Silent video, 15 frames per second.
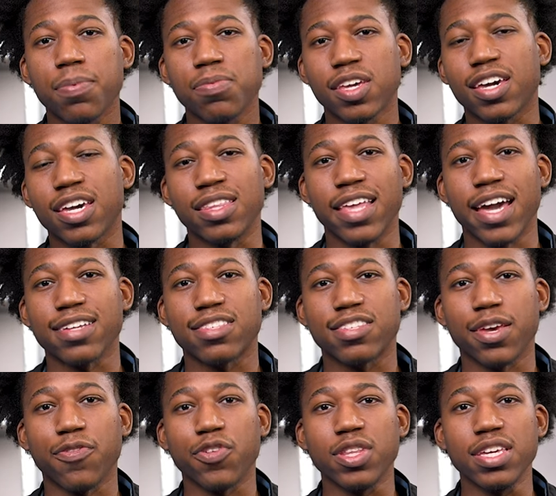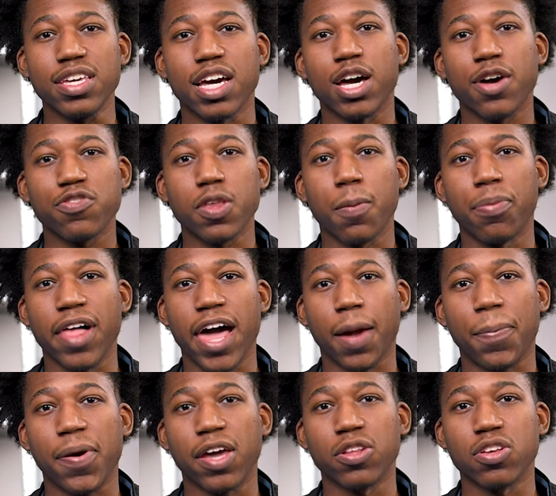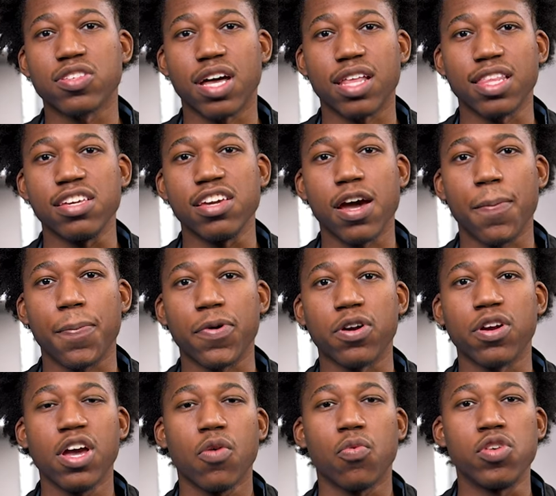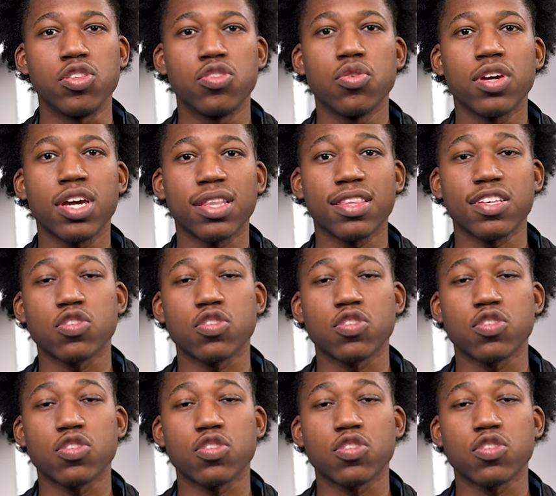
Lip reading: up the connectivity of the black panels on the upper, we do get